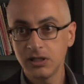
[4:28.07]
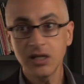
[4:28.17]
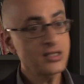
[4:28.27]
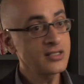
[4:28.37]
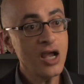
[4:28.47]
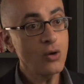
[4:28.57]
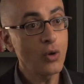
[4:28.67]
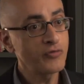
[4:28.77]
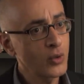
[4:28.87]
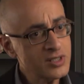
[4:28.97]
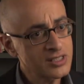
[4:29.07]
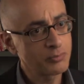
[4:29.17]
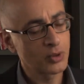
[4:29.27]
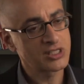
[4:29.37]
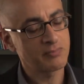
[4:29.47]
Netanyahu, of course,
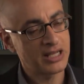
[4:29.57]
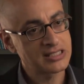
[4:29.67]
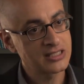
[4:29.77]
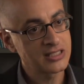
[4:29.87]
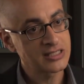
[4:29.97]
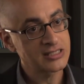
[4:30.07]
supports a Palestinian